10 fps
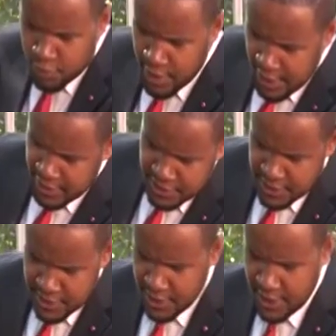
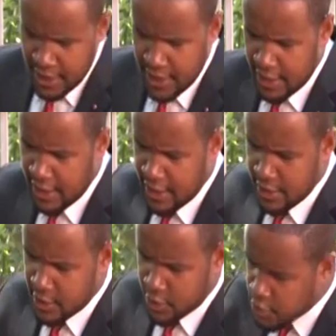raised a
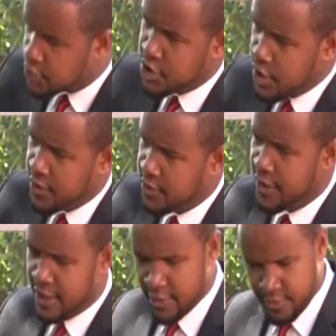concern,
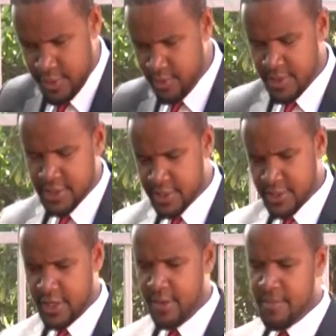and I really want us to
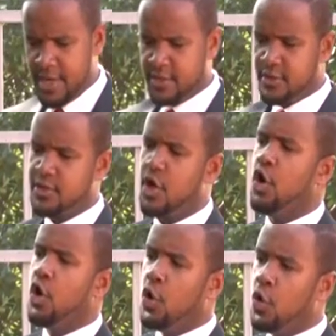come back to this.
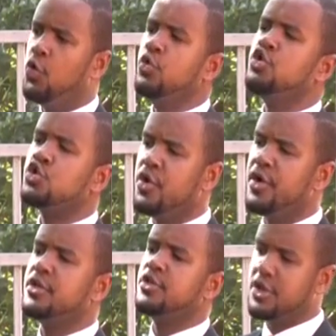Who is
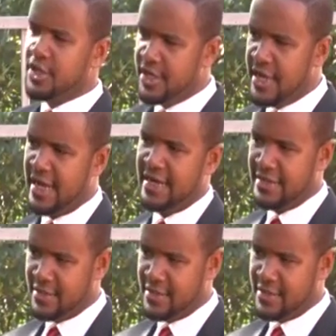going to conduct the